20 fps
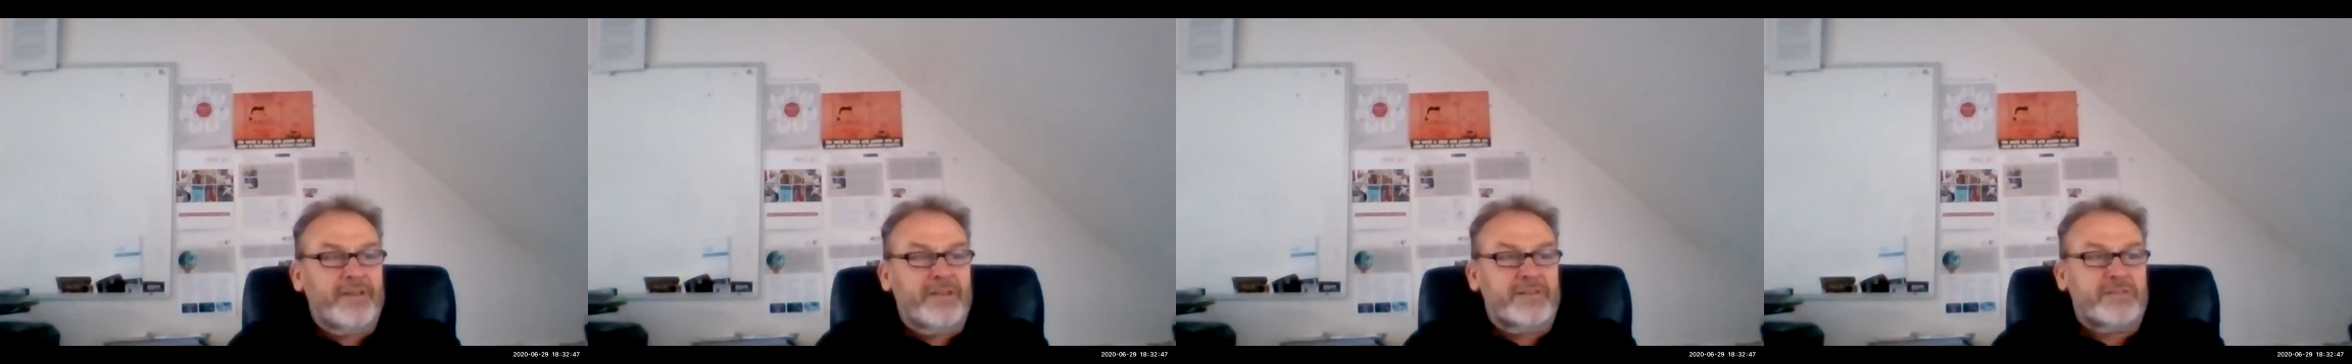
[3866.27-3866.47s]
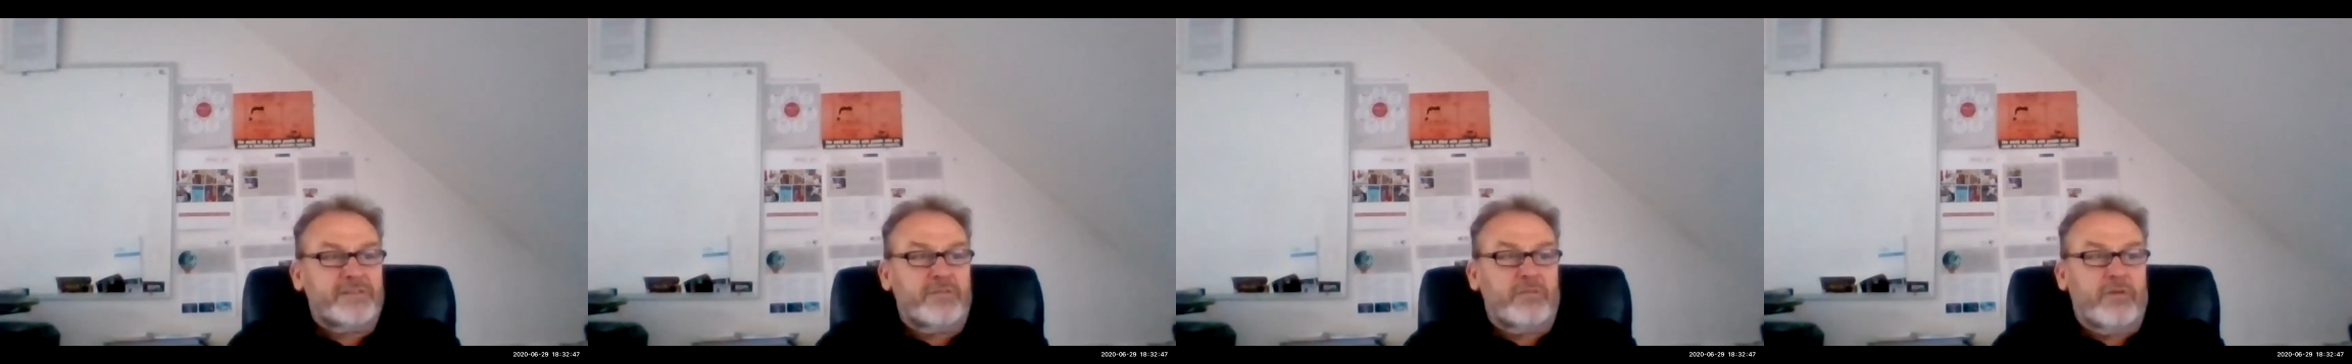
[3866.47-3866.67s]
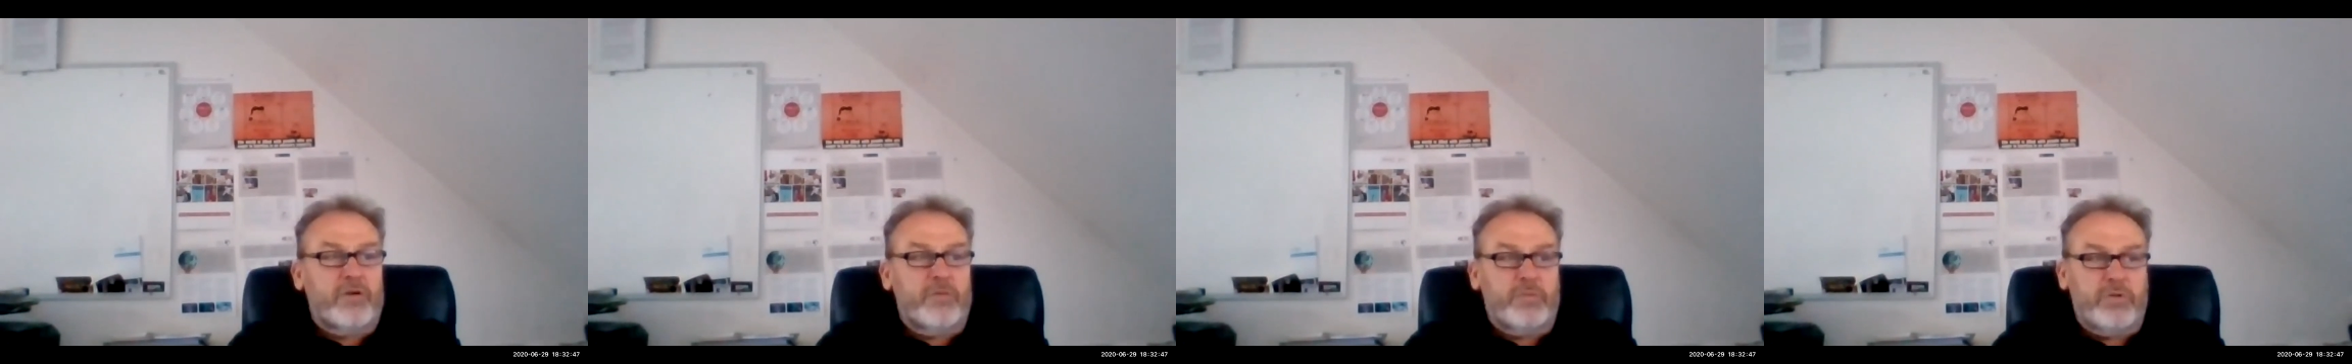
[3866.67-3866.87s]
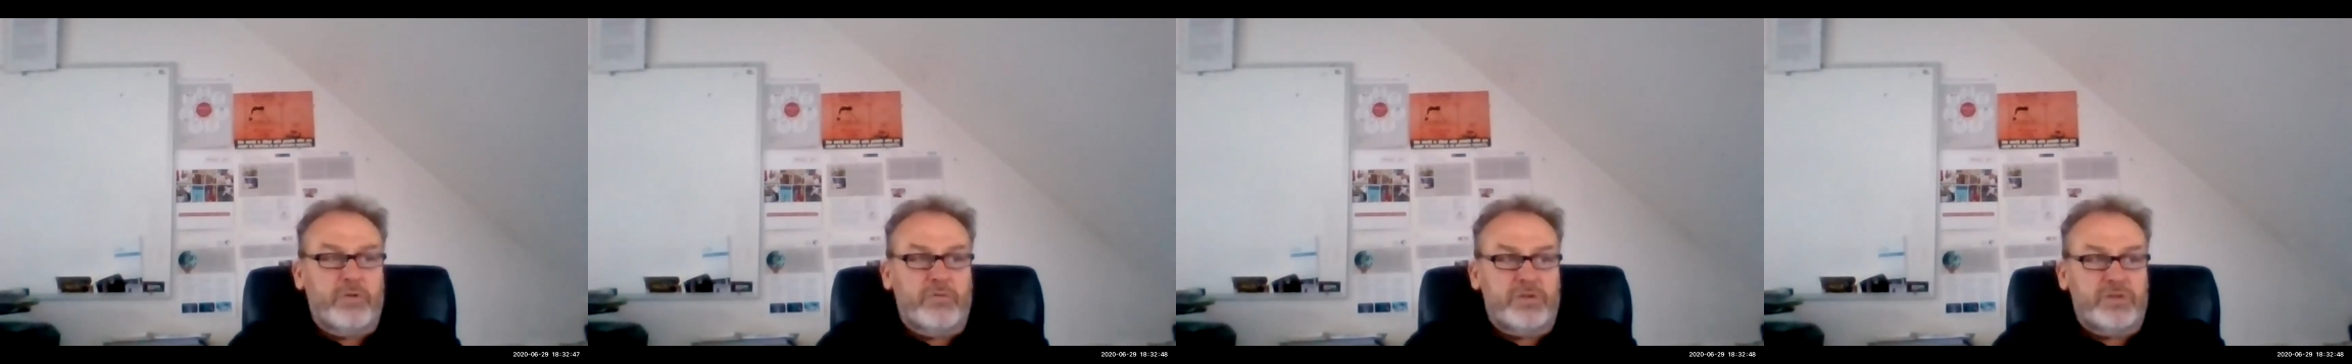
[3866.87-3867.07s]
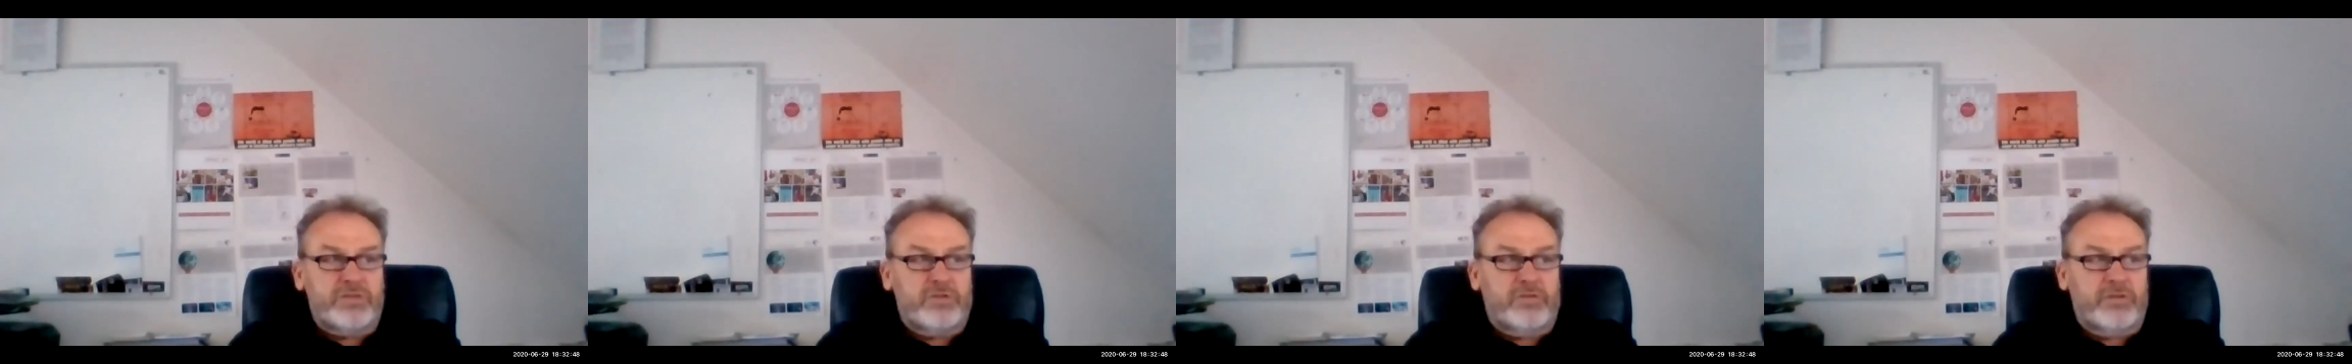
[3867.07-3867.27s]
So I hope you
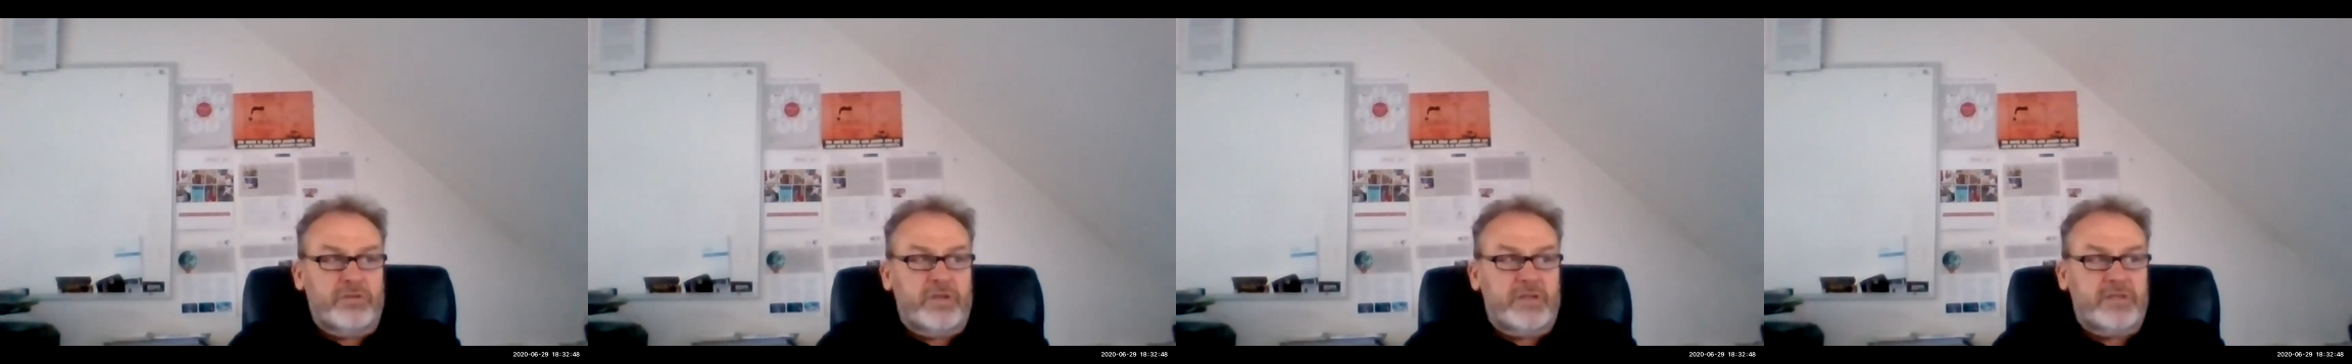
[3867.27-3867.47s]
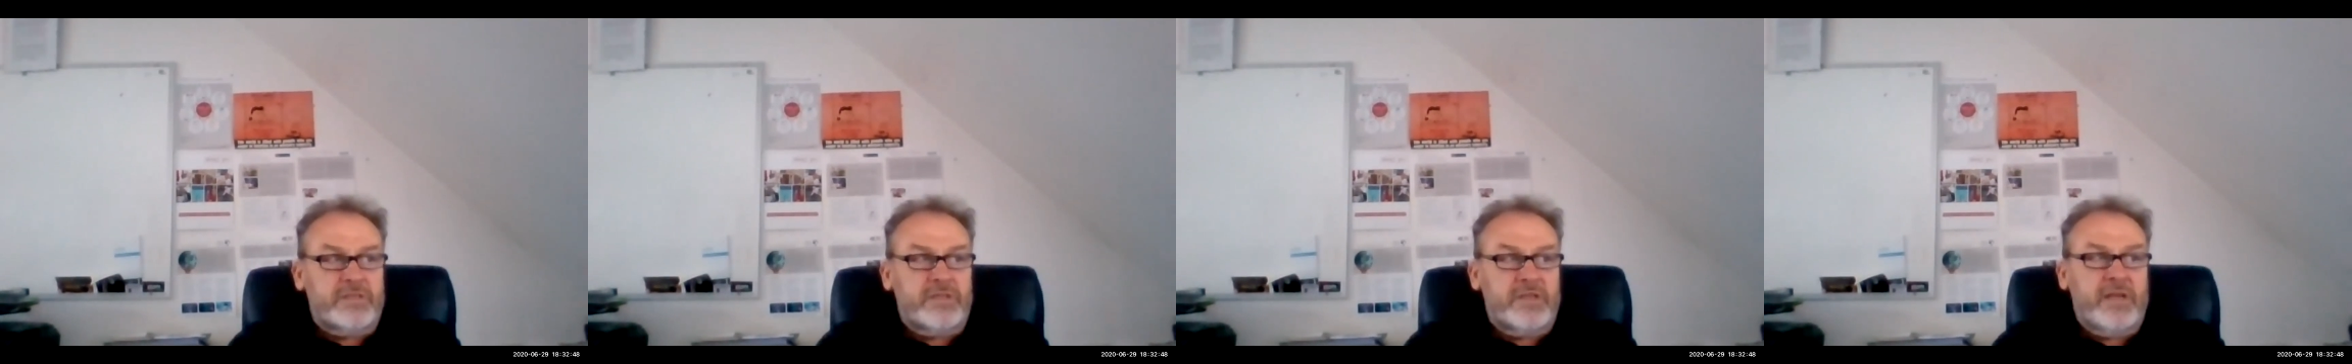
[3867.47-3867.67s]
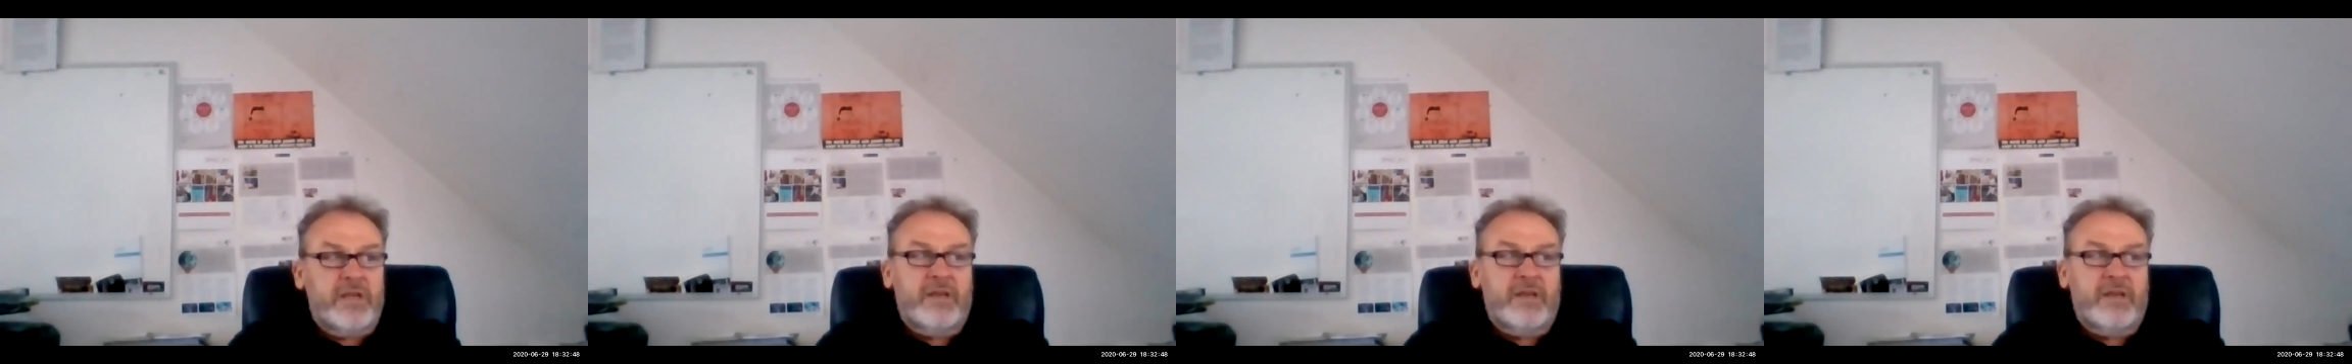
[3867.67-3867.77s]
enjoyed it.